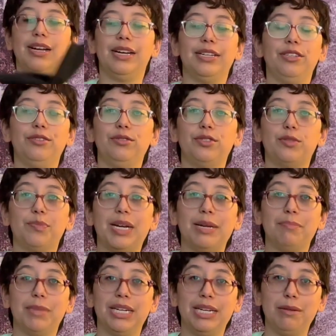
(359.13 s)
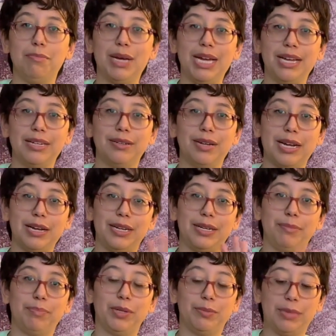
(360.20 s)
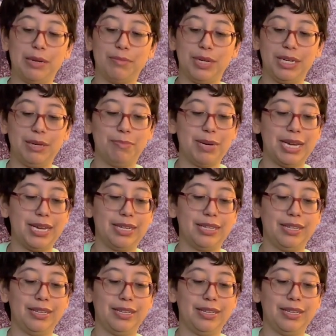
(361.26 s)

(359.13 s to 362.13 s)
I used my money bag. I put my money bag